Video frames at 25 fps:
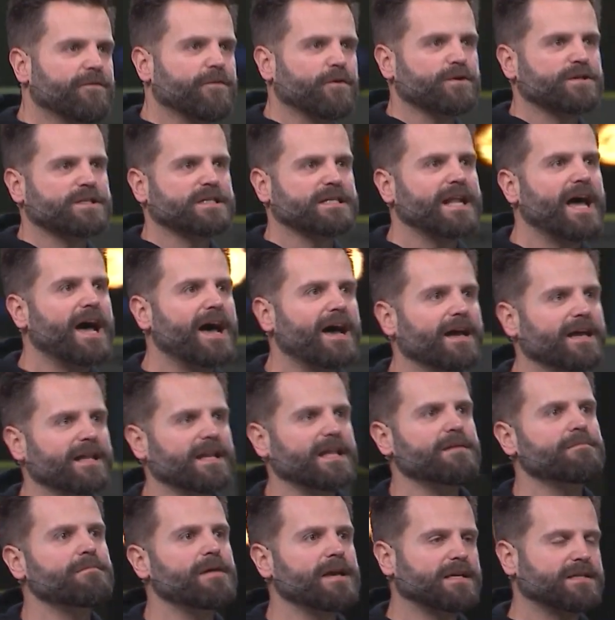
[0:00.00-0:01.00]
verse 9,
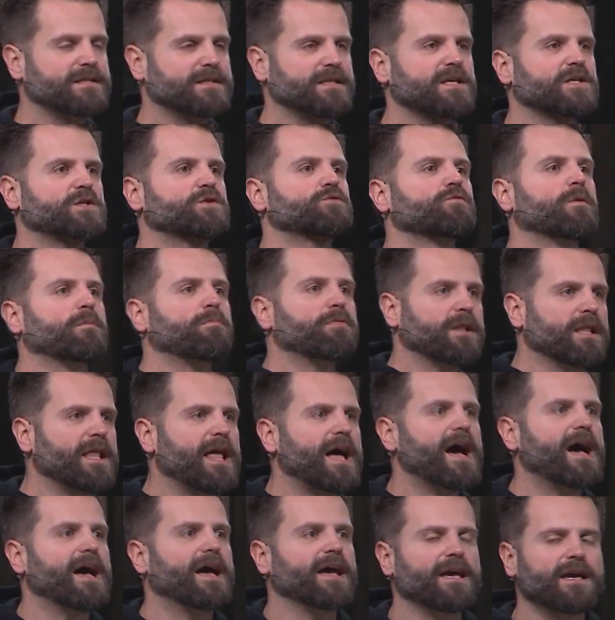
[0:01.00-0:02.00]
he makes this
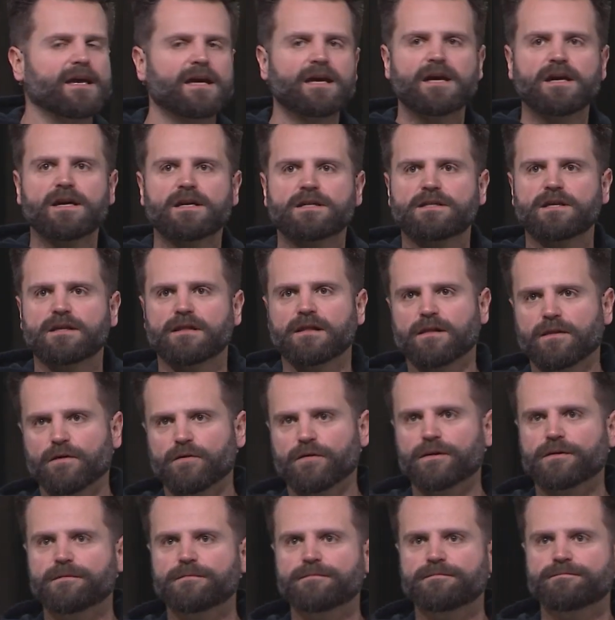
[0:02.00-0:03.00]
reply to the
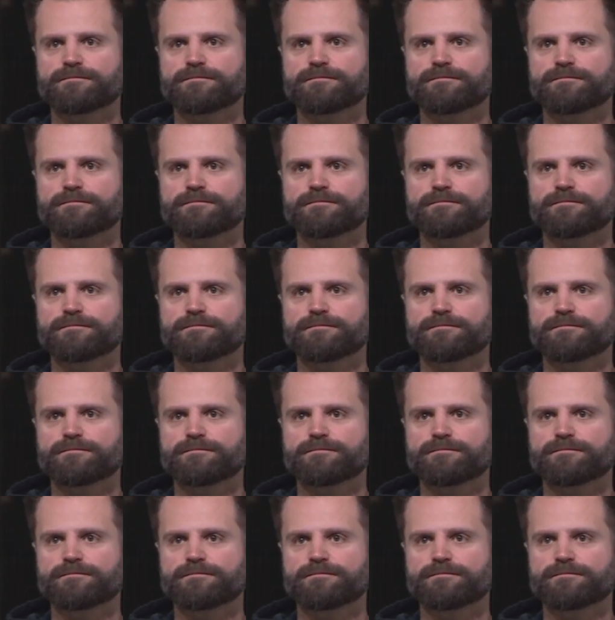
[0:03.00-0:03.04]
Lord.